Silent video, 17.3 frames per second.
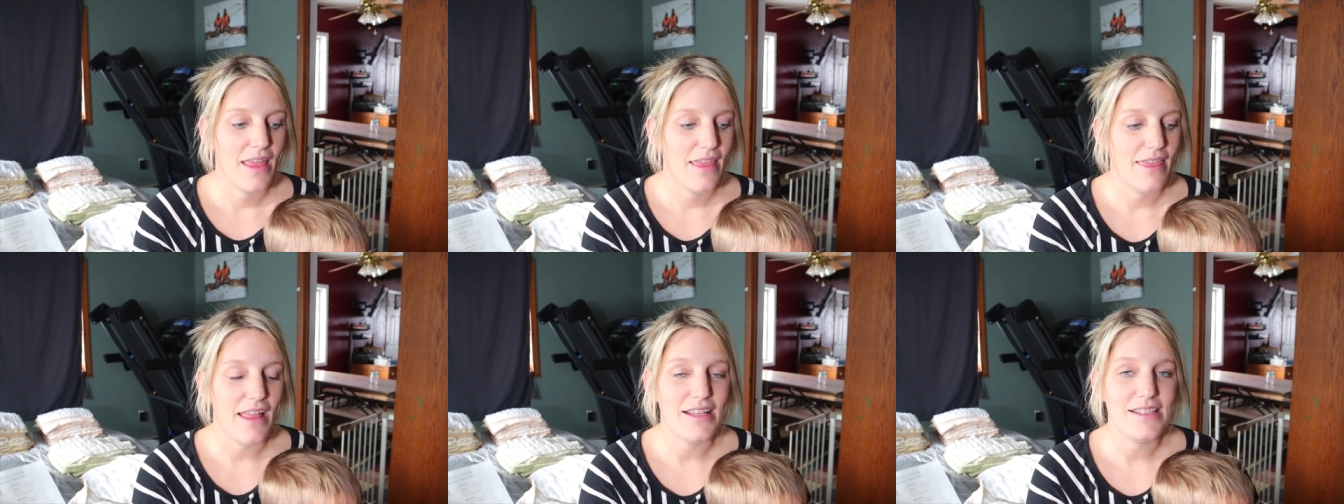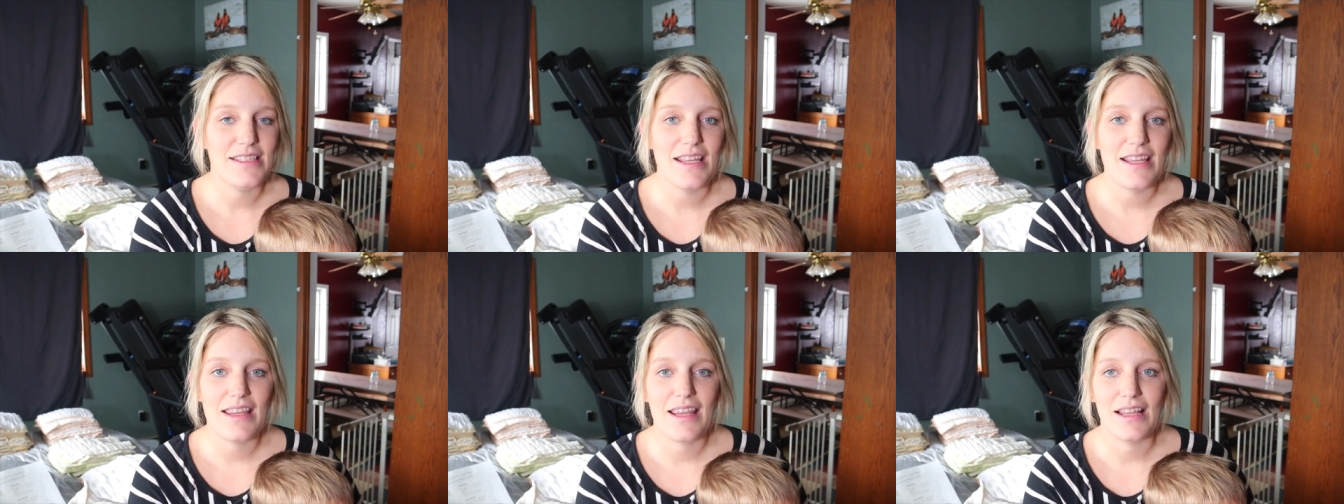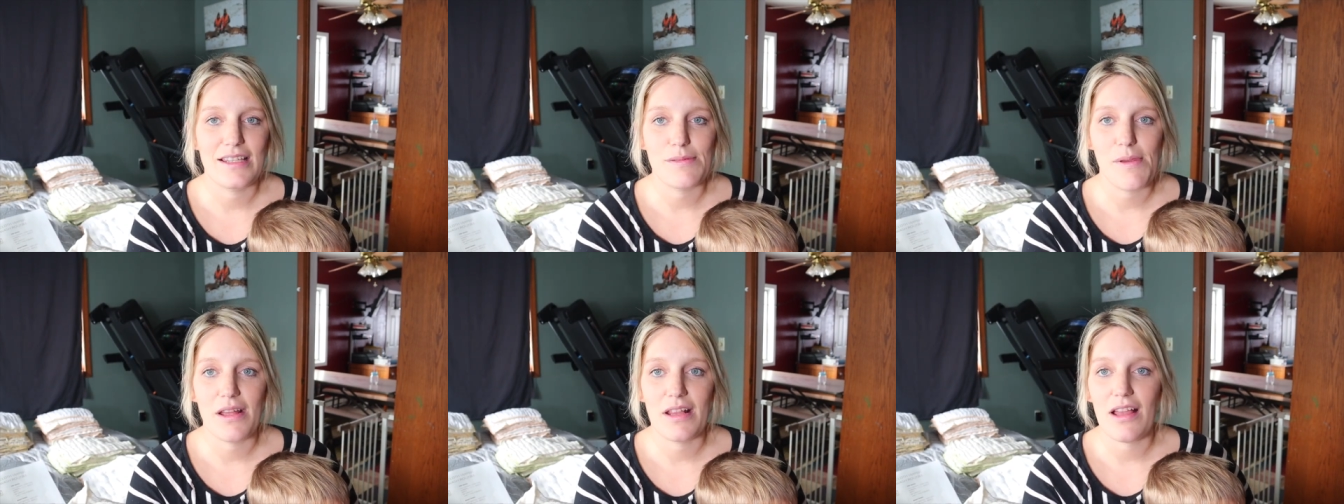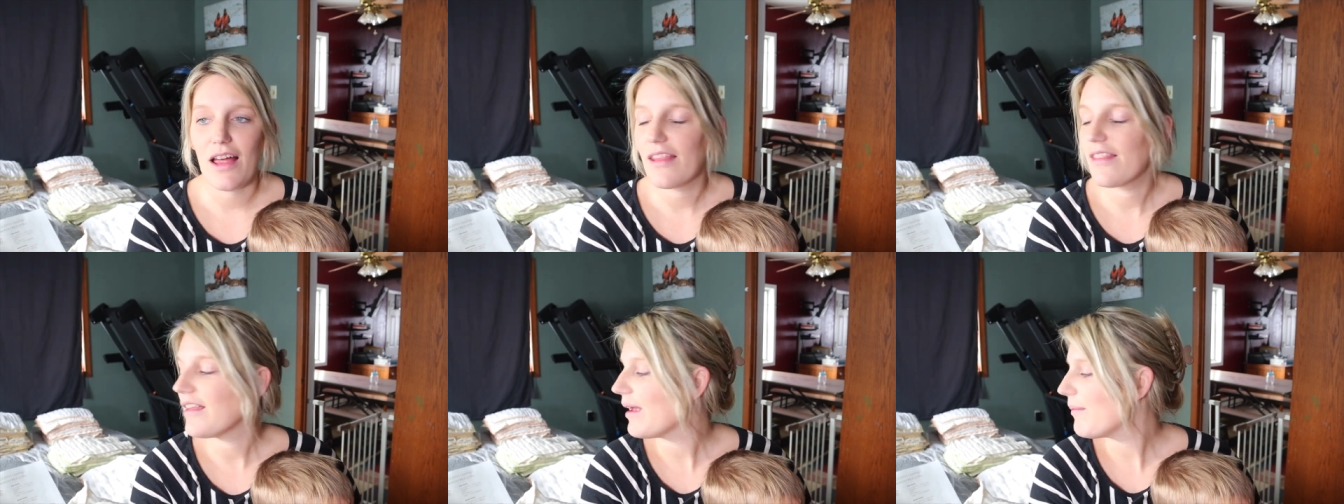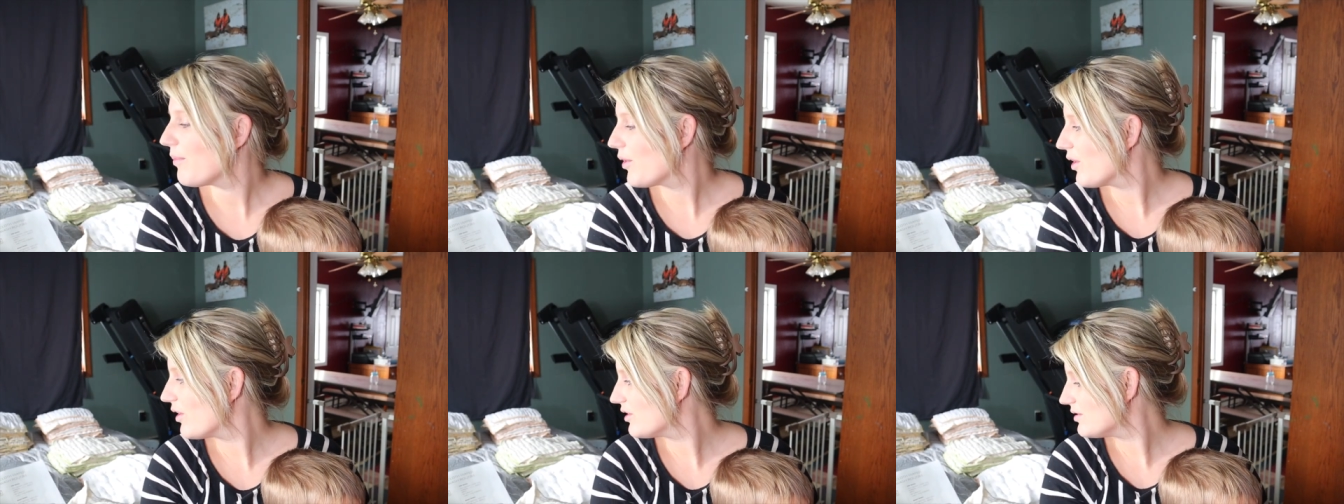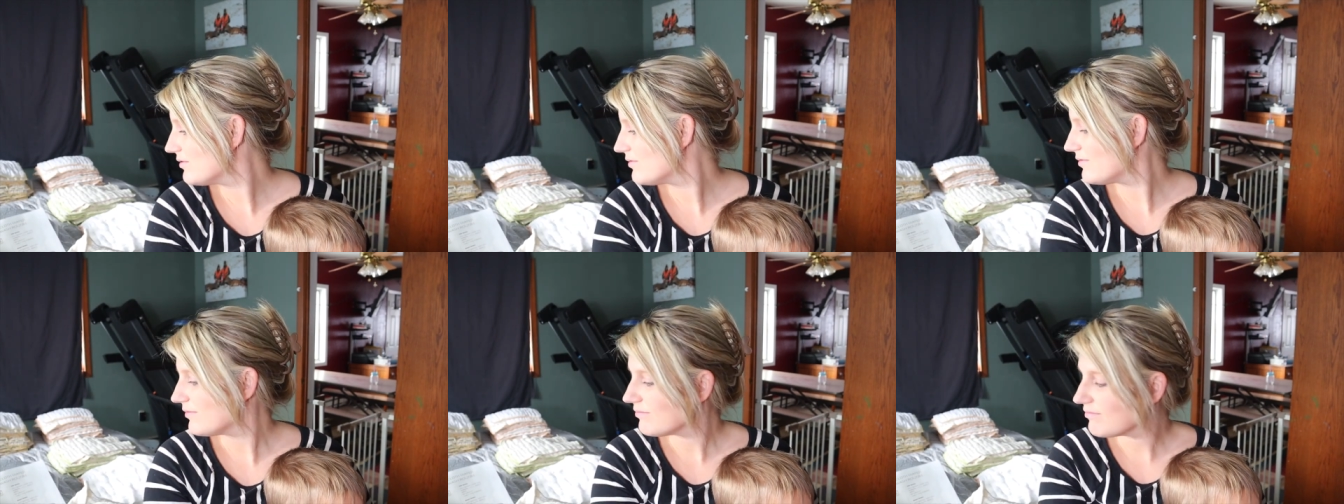that's it. That's my cloth diaper
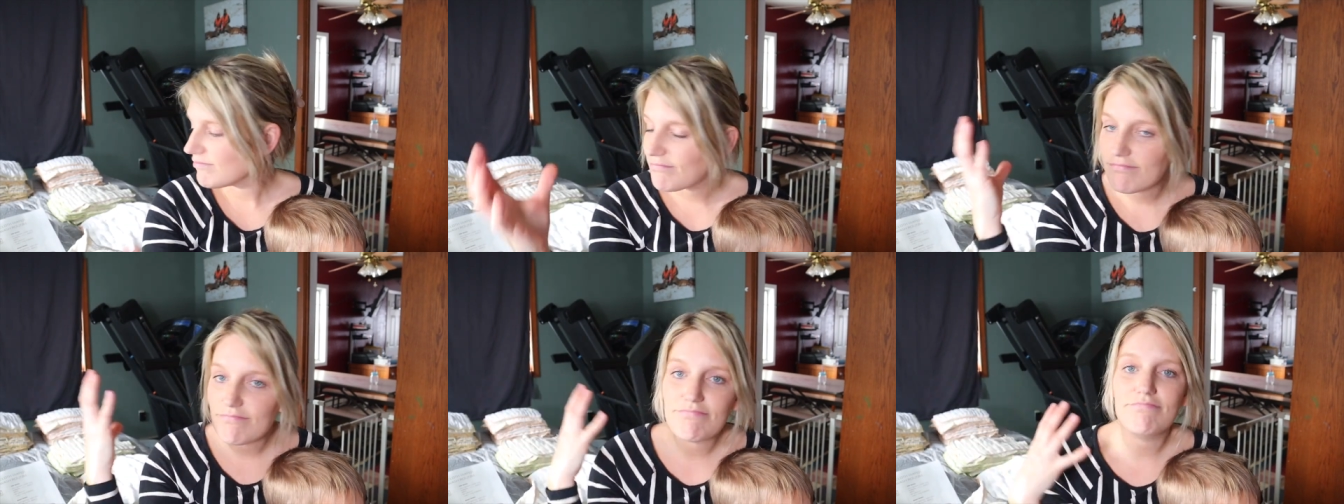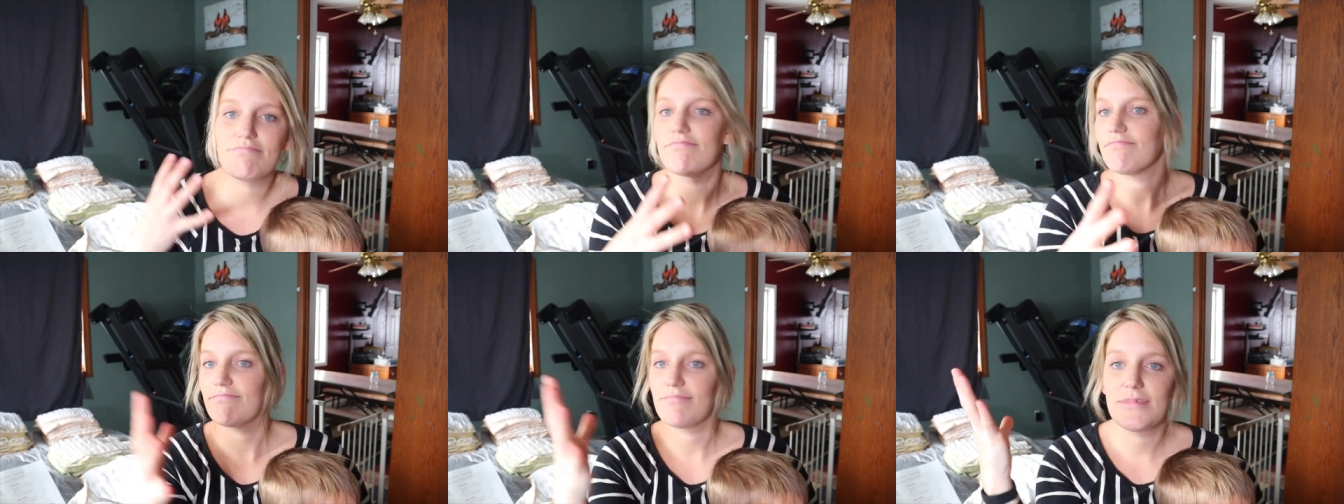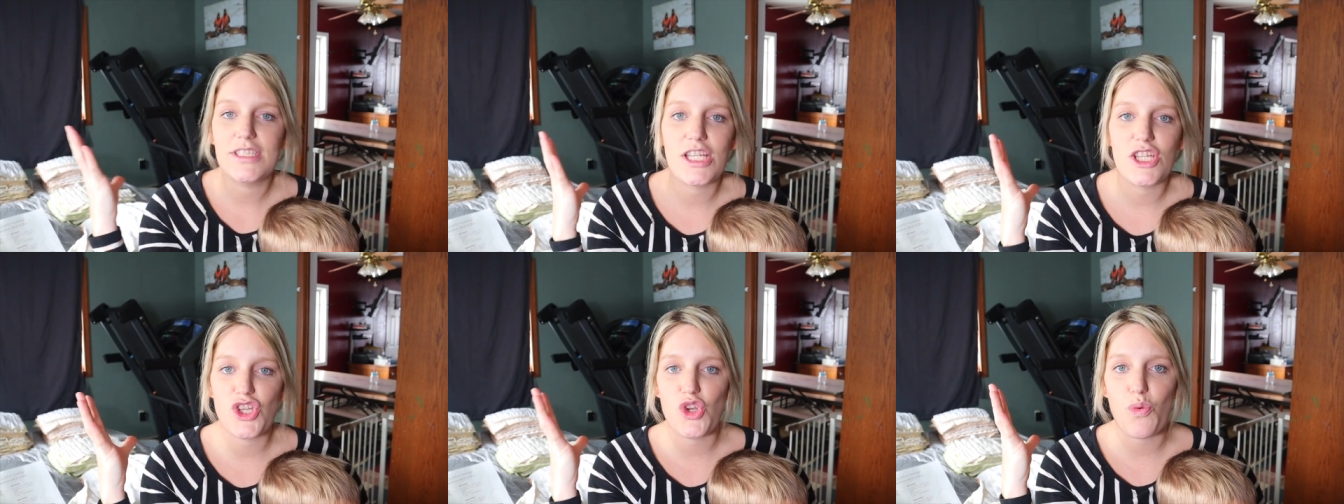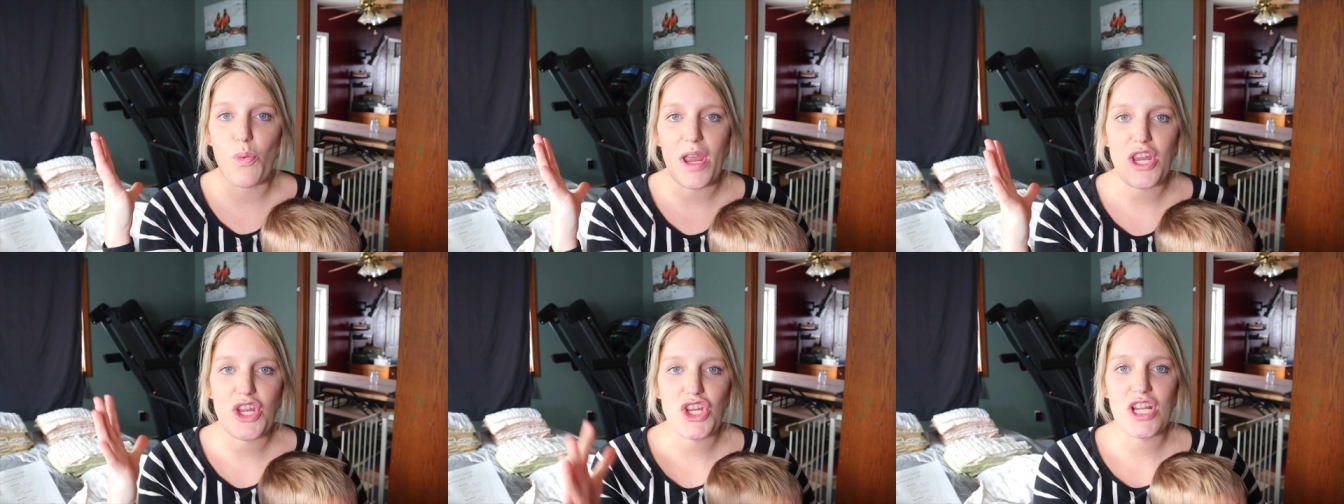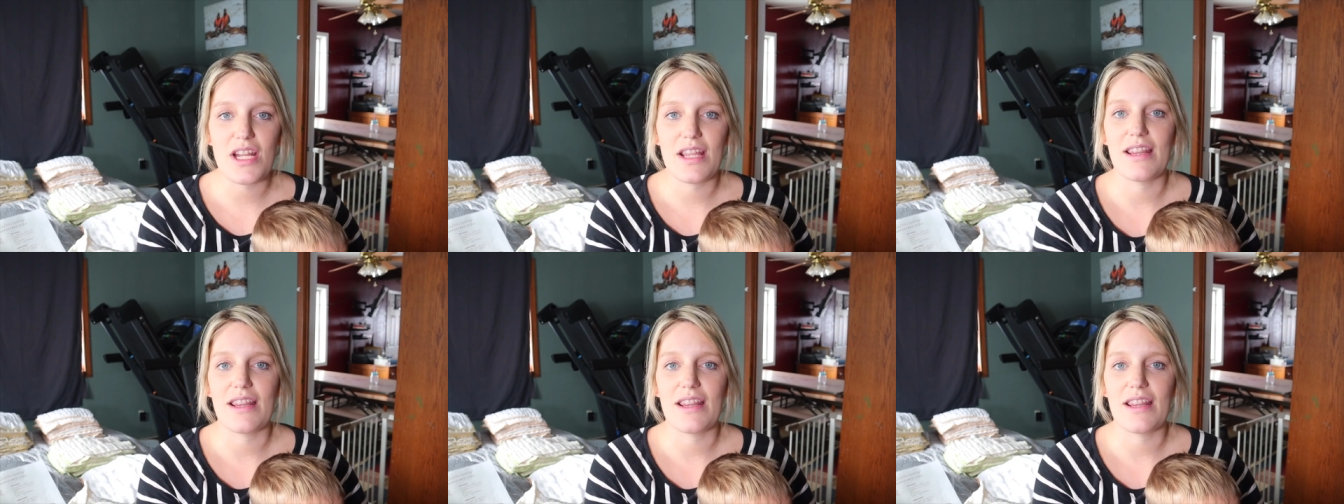situation